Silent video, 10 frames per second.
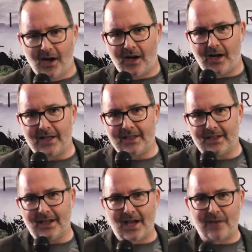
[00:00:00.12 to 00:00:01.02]

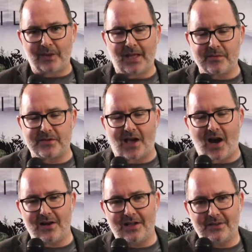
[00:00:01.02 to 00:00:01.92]
Hi, my name is
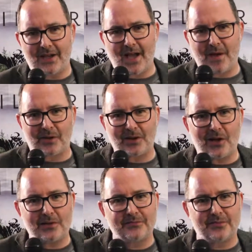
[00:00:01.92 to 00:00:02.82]
Gary
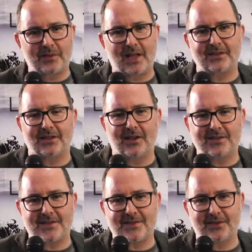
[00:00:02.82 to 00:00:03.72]
McLaughlin from
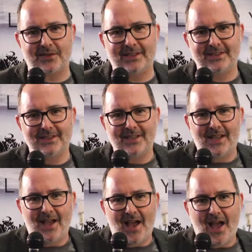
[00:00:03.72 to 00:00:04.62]
Glendalough Distillery.
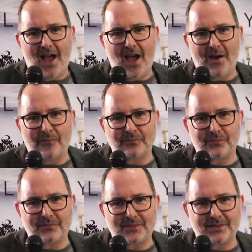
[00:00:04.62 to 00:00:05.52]

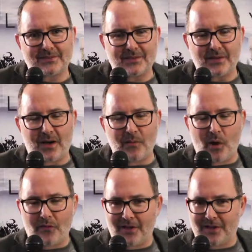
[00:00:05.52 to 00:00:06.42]
I'm
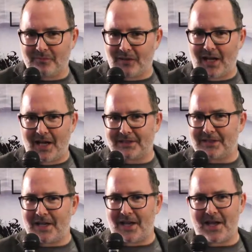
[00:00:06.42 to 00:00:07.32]
over in Milan
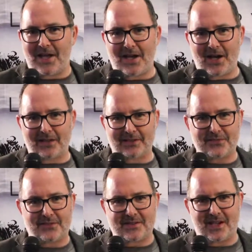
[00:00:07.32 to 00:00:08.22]
at
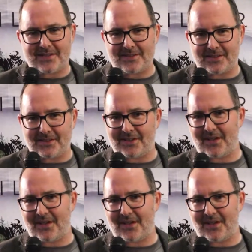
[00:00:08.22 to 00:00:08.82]
this fantastic